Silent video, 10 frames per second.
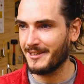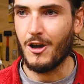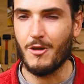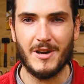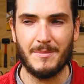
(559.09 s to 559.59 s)

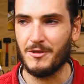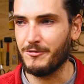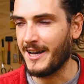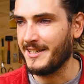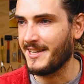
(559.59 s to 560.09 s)
Open up the
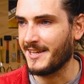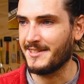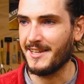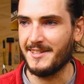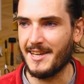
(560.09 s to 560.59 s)
write text
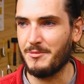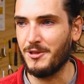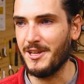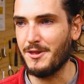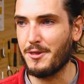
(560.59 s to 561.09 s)

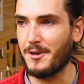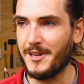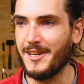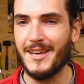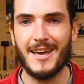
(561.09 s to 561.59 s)
example in
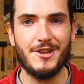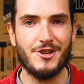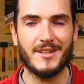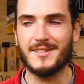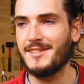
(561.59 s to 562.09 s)
Thonny, and you
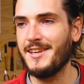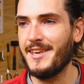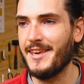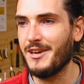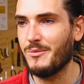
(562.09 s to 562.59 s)
can see
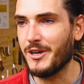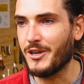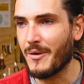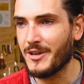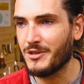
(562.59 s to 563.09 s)
here we're
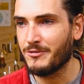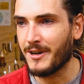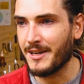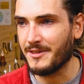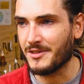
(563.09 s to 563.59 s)
going to
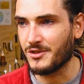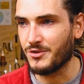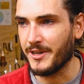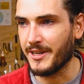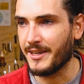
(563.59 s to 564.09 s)
write the
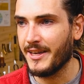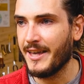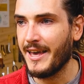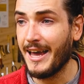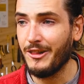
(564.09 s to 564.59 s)
string
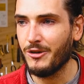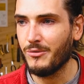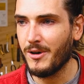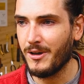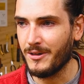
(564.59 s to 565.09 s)
hello
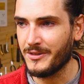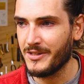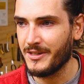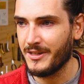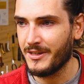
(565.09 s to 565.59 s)
world